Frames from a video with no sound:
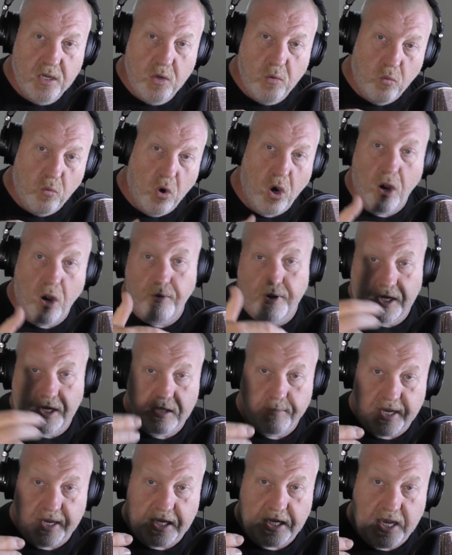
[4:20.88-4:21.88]
wiring in
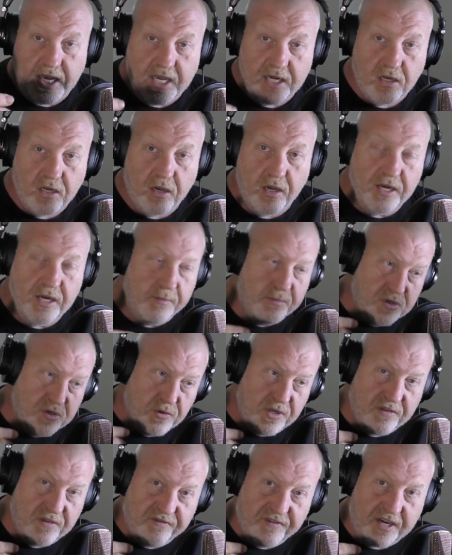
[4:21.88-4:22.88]
the back of your headlight, in
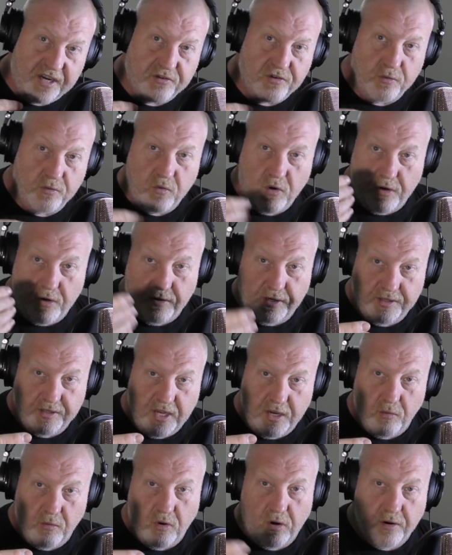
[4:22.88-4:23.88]
between the factory wiring,
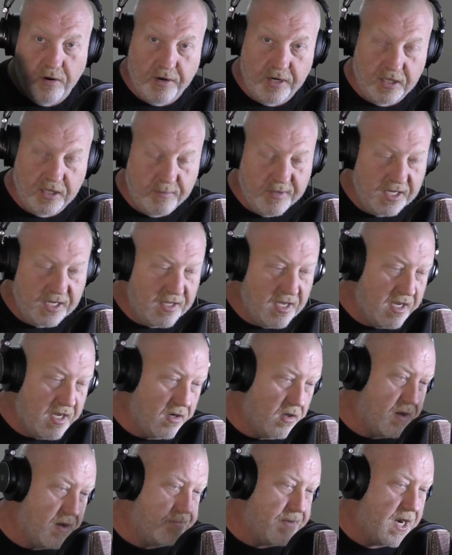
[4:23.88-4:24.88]
their wiring in the back of the
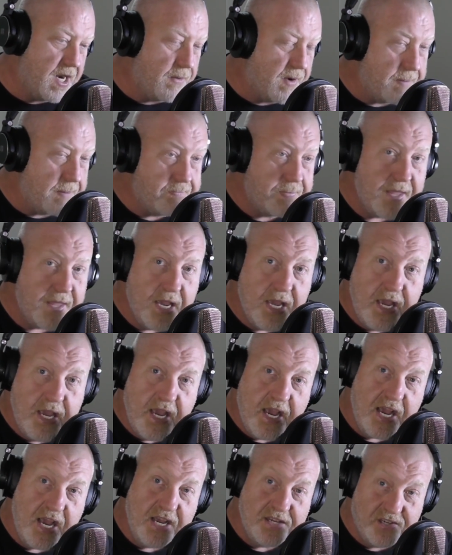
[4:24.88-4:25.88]
headlight. Anyway,
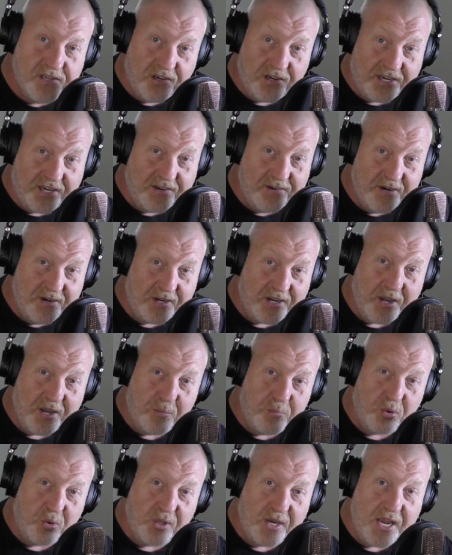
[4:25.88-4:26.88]
as I go to
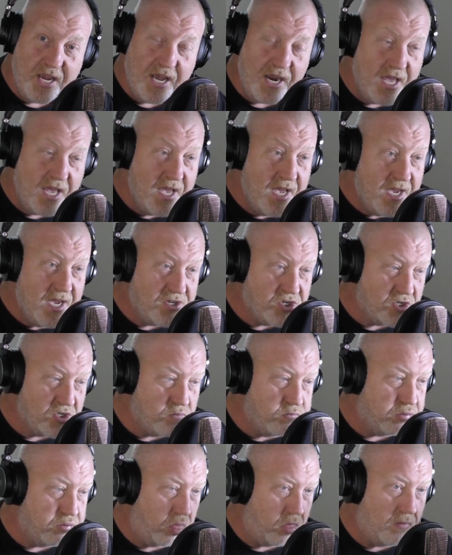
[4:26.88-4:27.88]
pull it out, it just
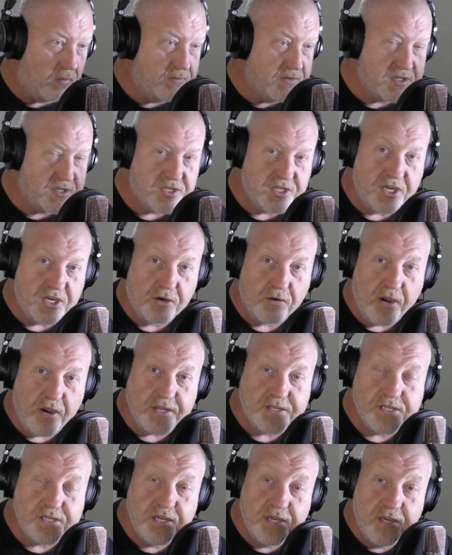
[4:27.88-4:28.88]

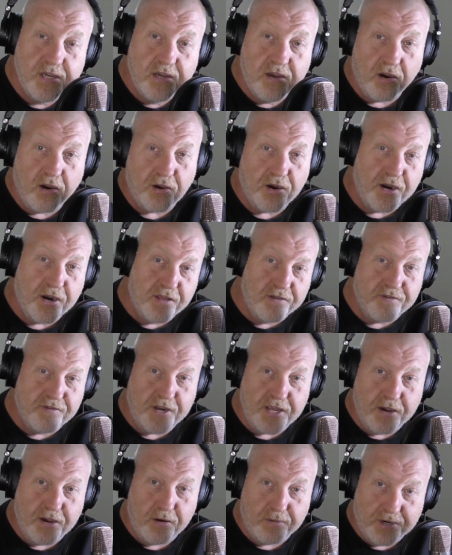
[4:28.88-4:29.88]
disintegrates. I've got another
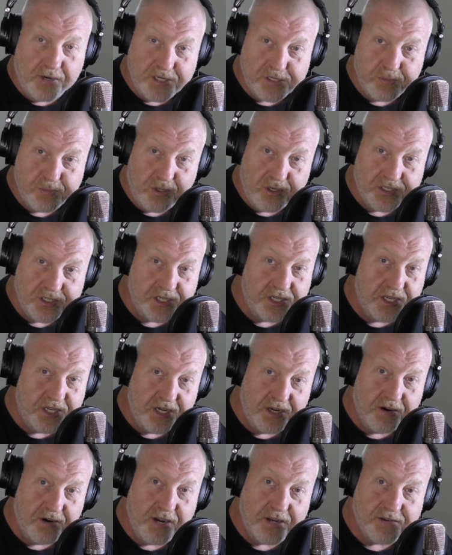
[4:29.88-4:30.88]
video I'm going to splice in
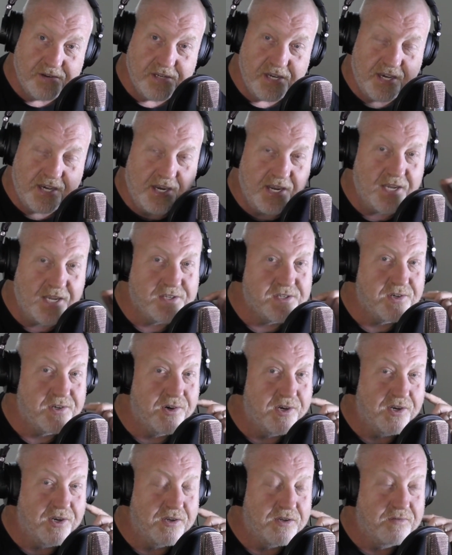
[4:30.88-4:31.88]
here, taking it
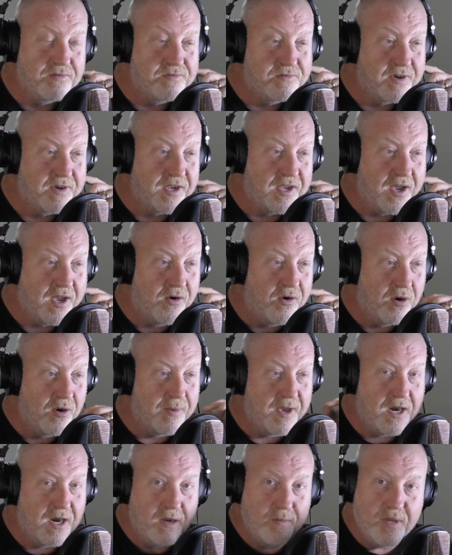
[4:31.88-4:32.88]
outside, and I'll go on
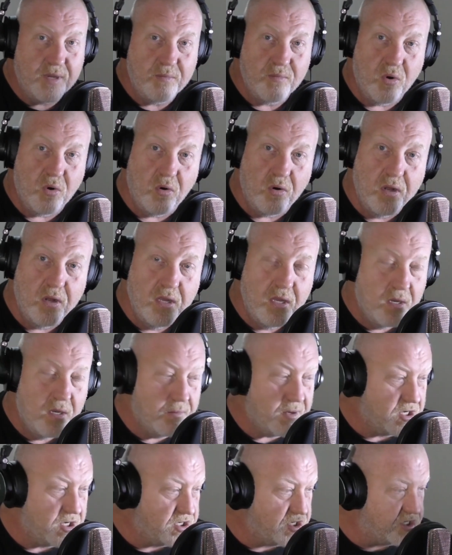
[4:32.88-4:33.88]
about it a bit more.
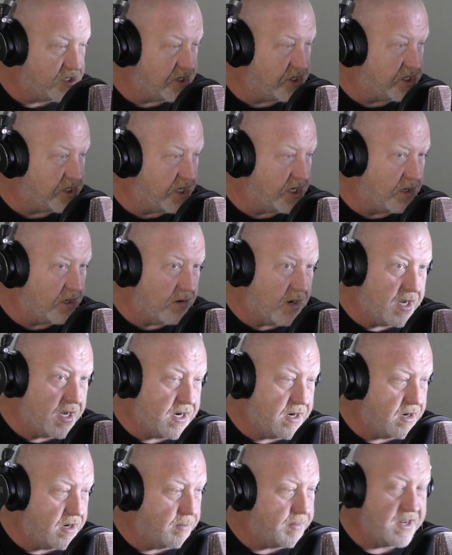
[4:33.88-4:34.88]
But it just
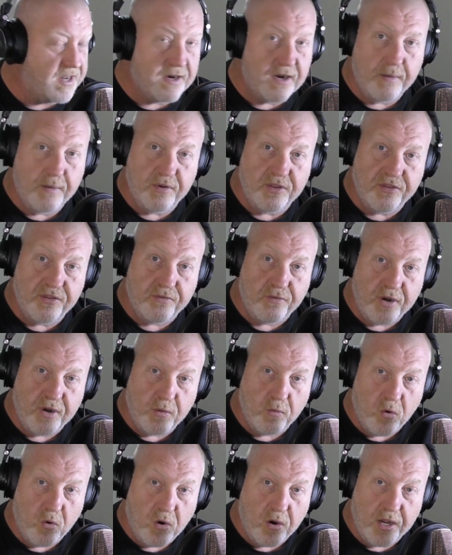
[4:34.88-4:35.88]
disintegrated, and I'm ended up with 3
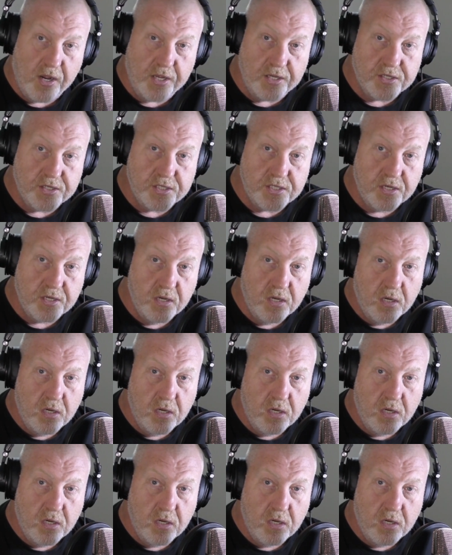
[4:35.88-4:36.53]
wires.